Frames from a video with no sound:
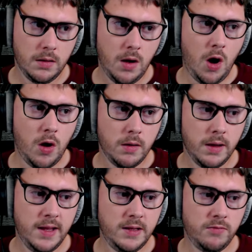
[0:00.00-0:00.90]
Oh,
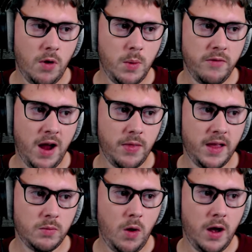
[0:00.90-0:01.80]
he's wrong way round,
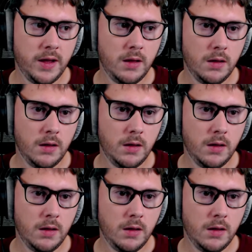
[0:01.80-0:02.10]
that's why.